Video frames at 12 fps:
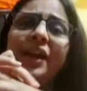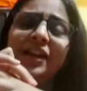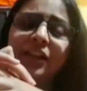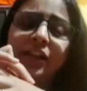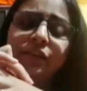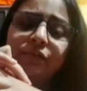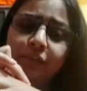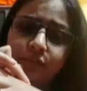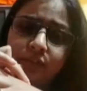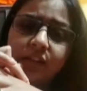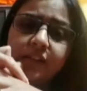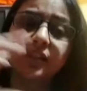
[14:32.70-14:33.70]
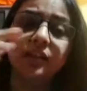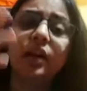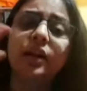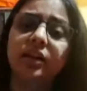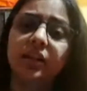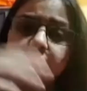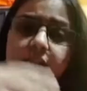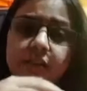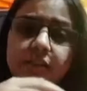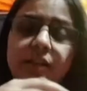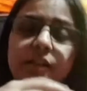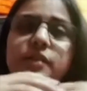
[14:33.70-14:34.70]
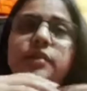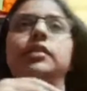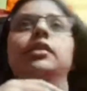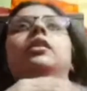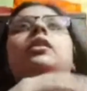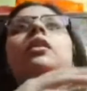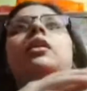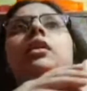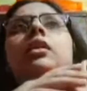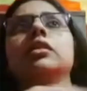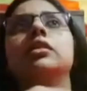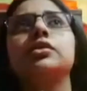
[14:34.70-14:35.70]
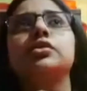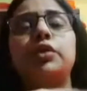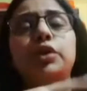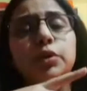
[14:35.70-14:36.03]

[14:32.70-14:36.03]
1950s and 1960s. So